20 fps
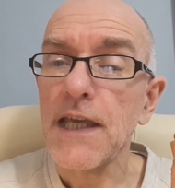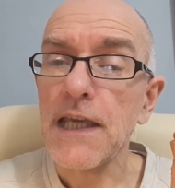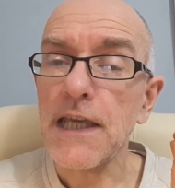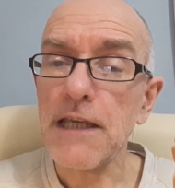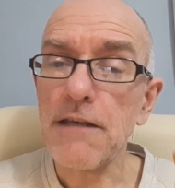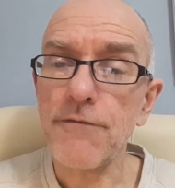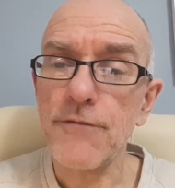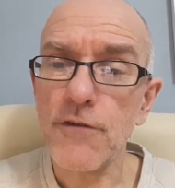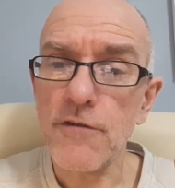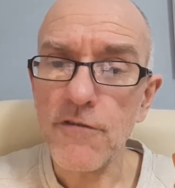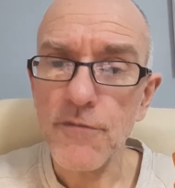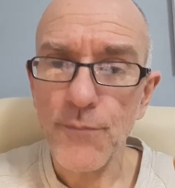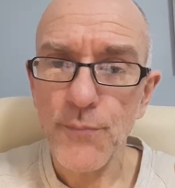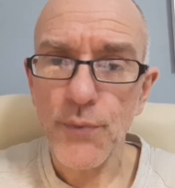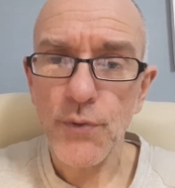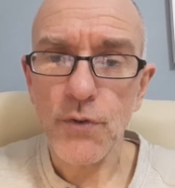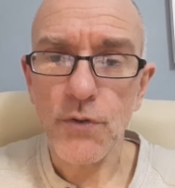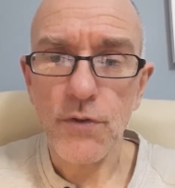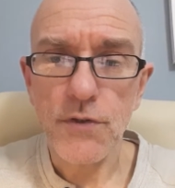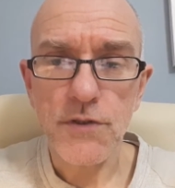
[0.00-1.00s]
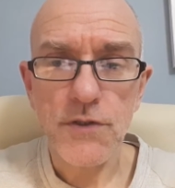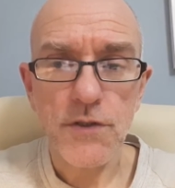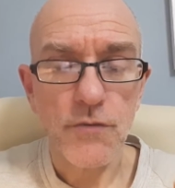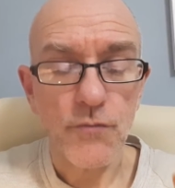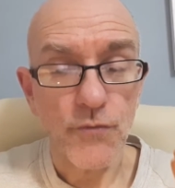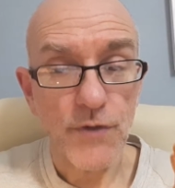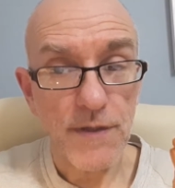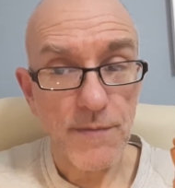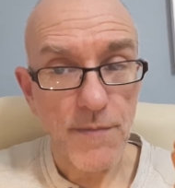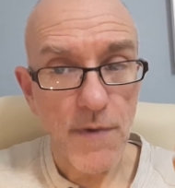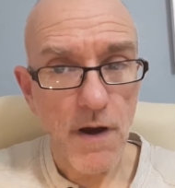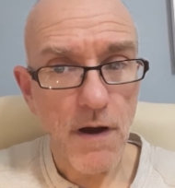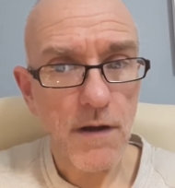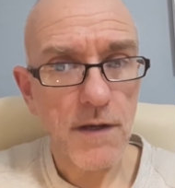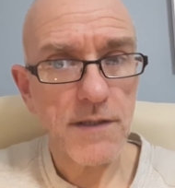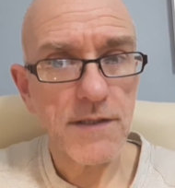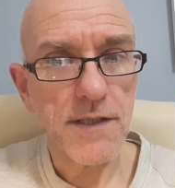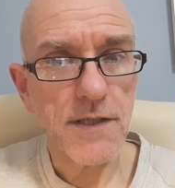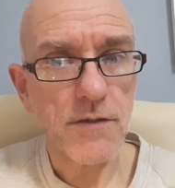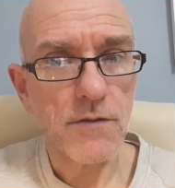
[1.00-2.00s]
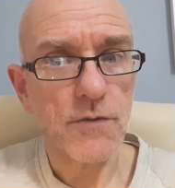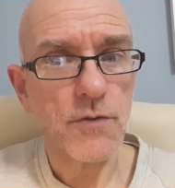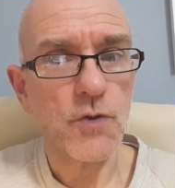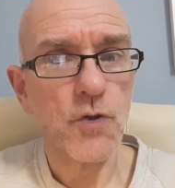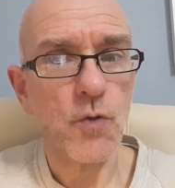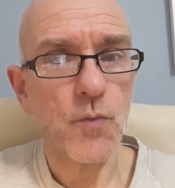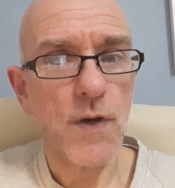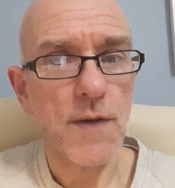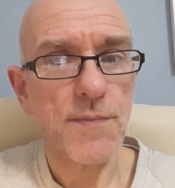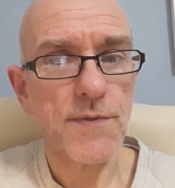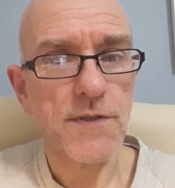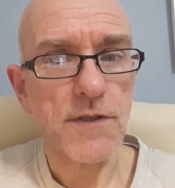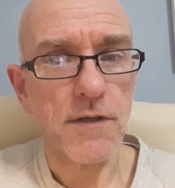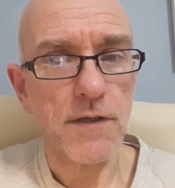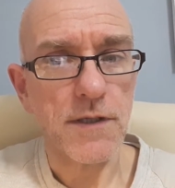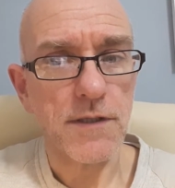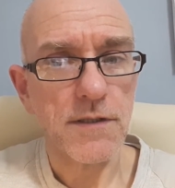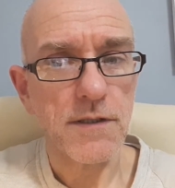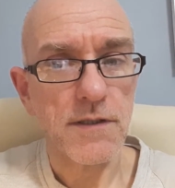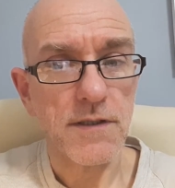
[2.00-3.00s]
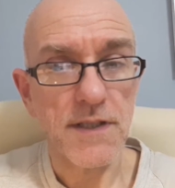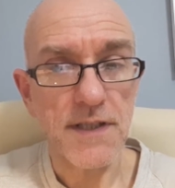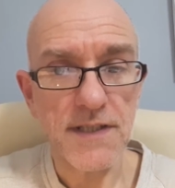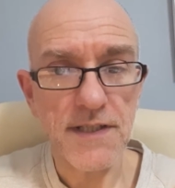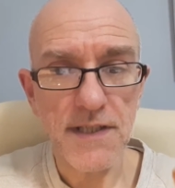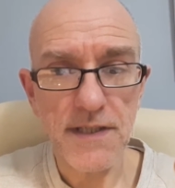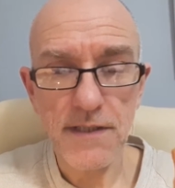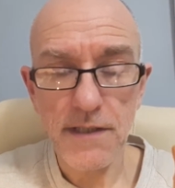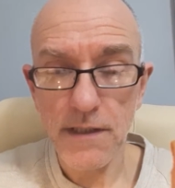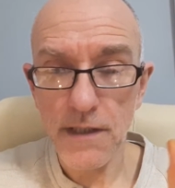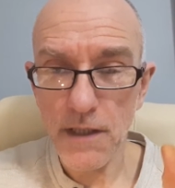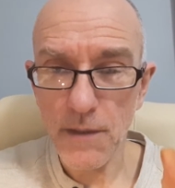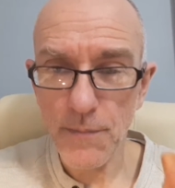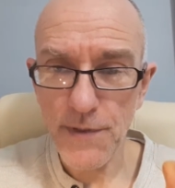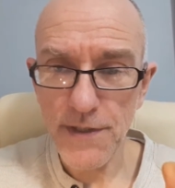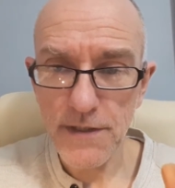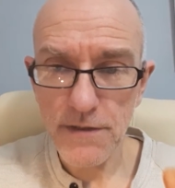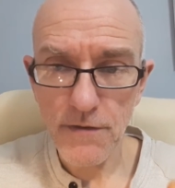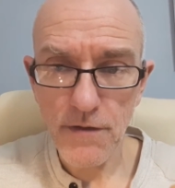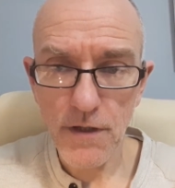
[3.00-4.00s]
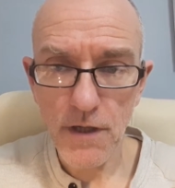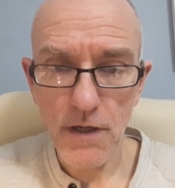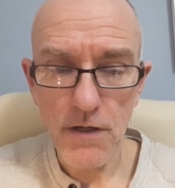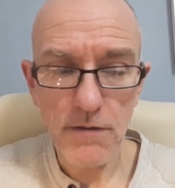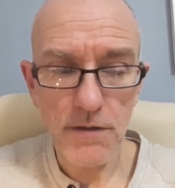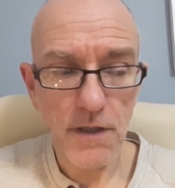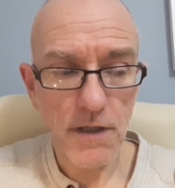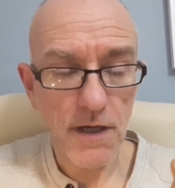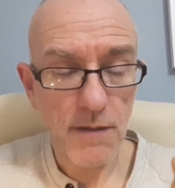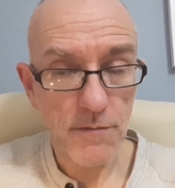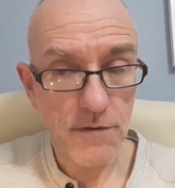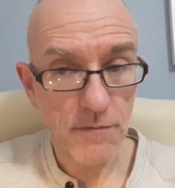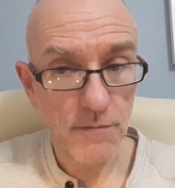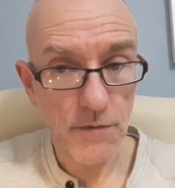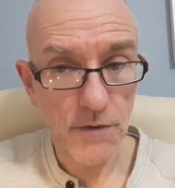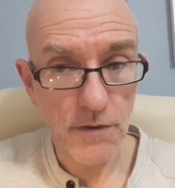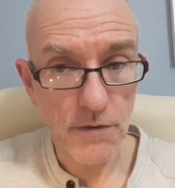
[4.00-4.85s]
If you've put remarketing on your website, this is the little piece of code that comes from